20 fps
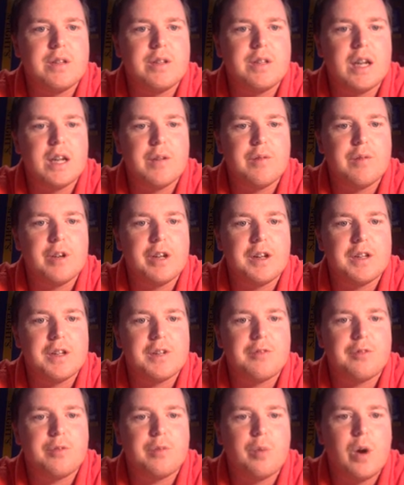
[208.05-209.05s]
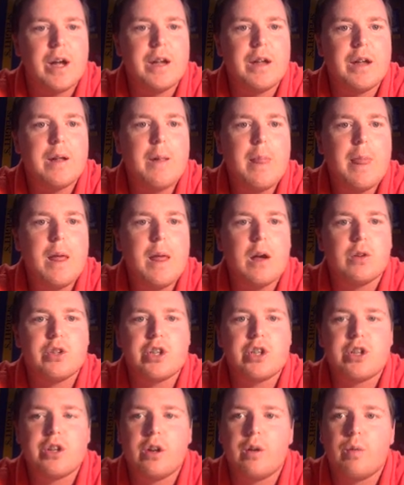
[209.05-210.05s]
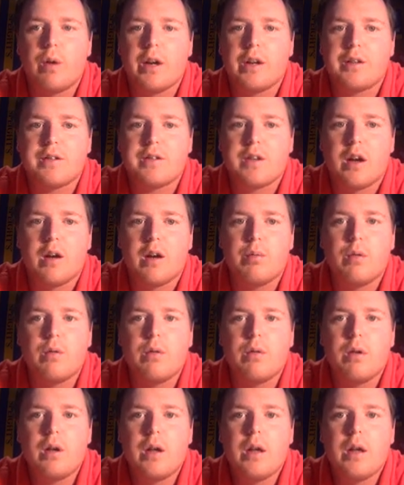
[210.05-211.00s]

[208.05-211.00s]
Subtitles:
delivered in a different way. I'll just show you one example.